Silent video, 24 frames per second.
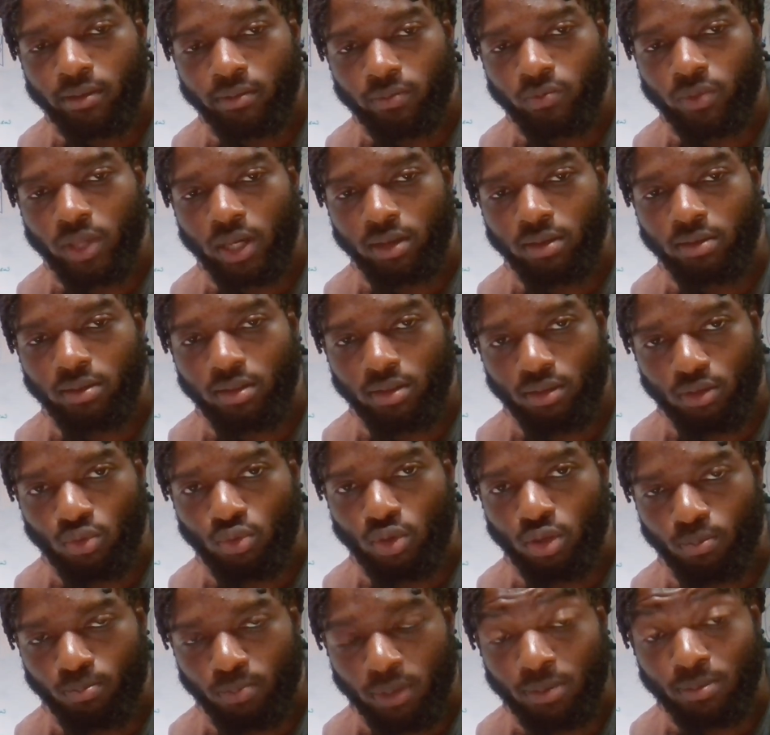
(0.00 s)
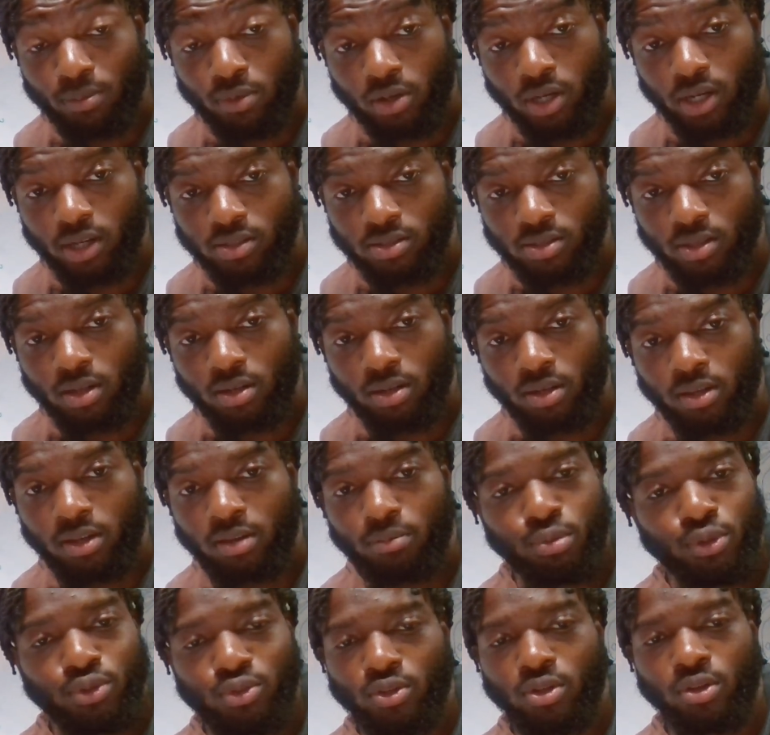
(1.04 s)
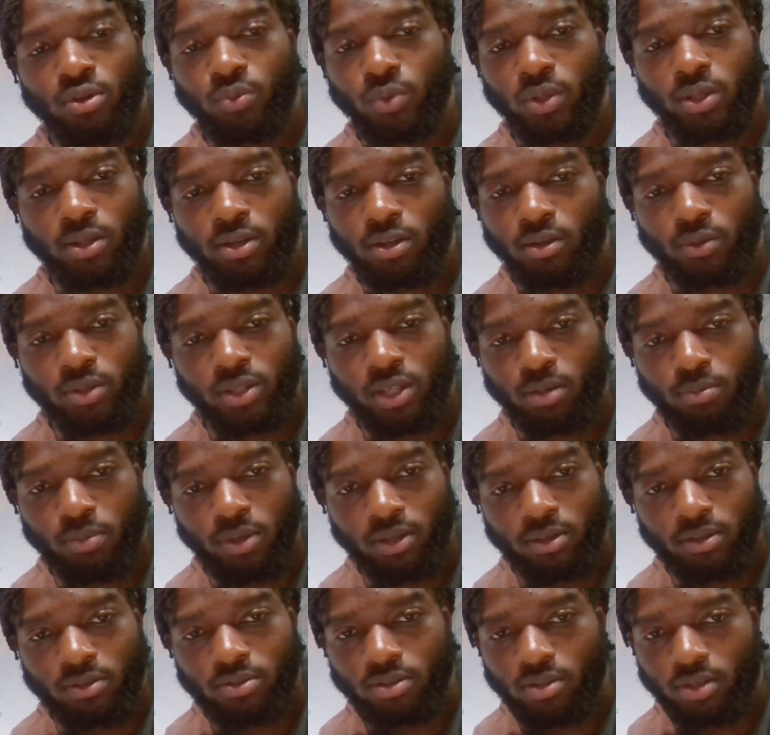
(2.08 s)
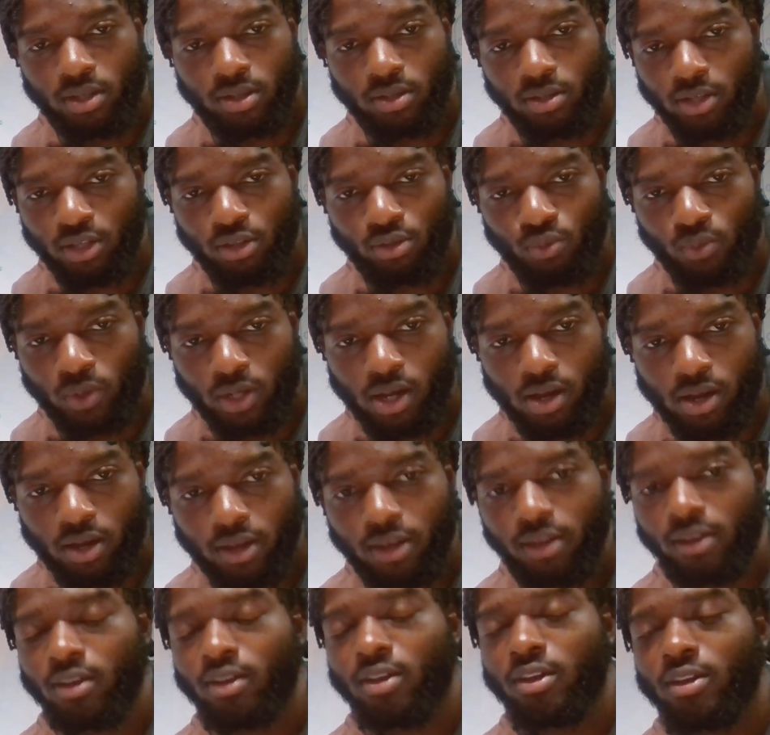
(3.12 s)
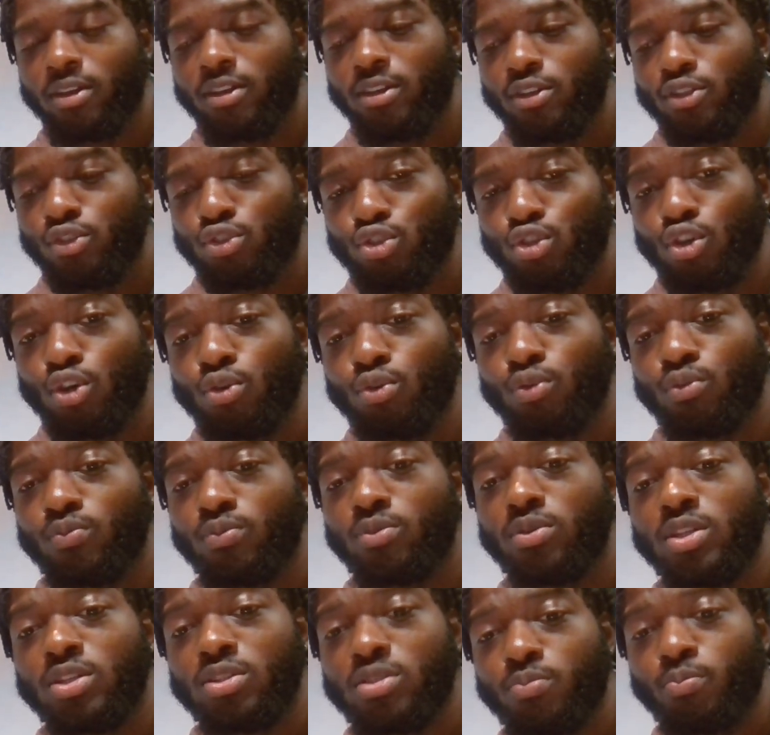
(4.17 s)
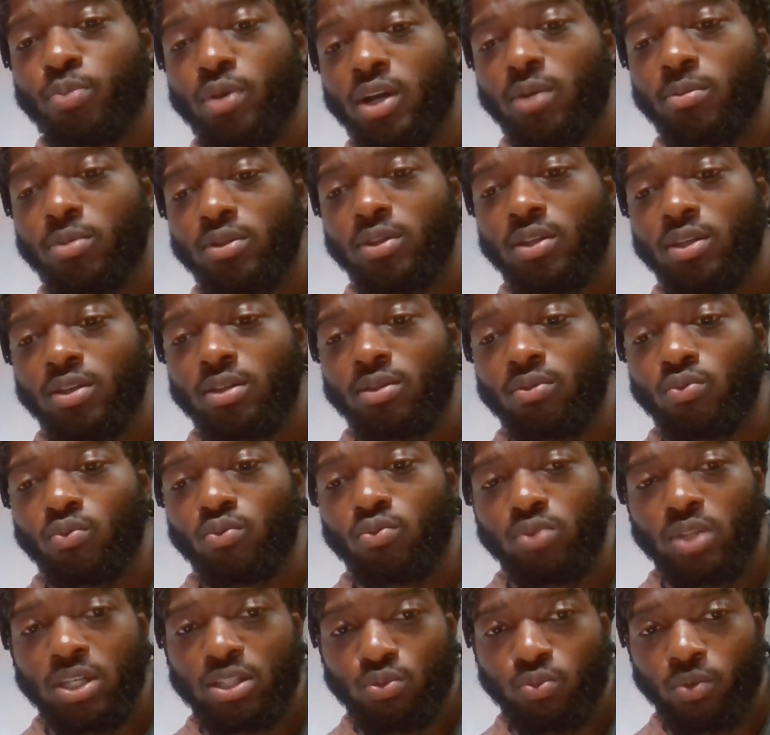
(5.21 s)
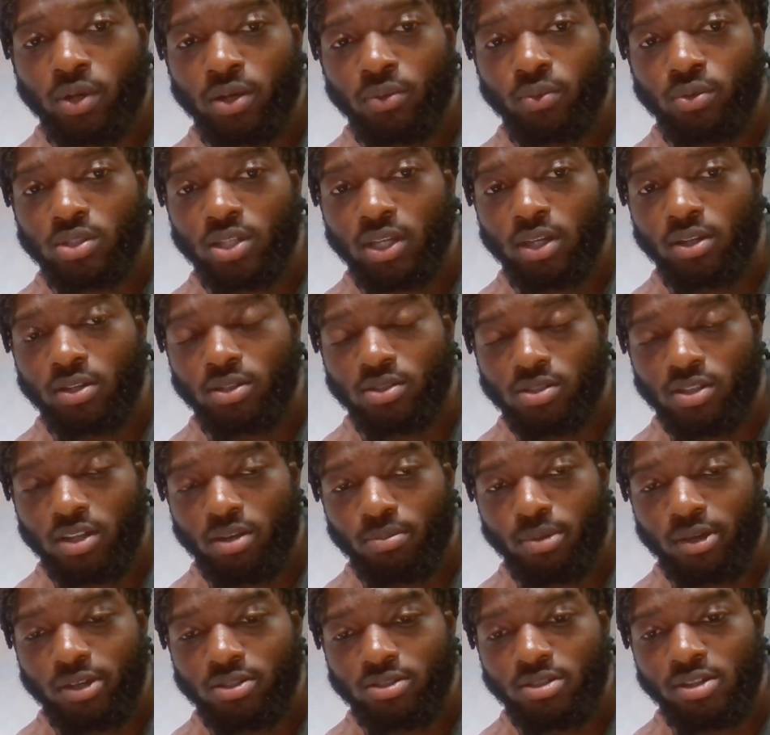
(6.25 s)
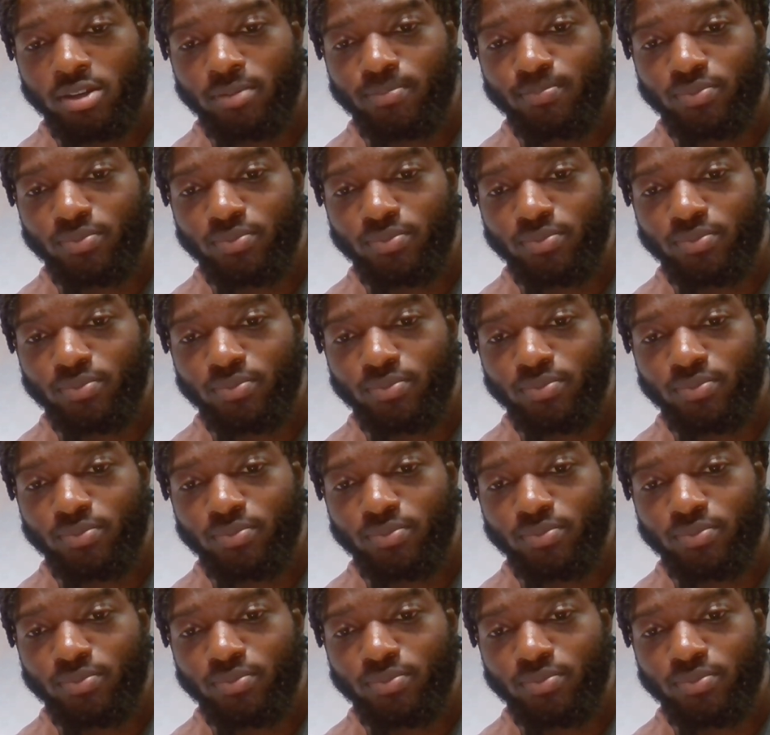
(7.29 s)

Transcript: Like, you could memorize that, yeah, but you don't really know what that means, and neither would I. So that's why we're taking it step by step,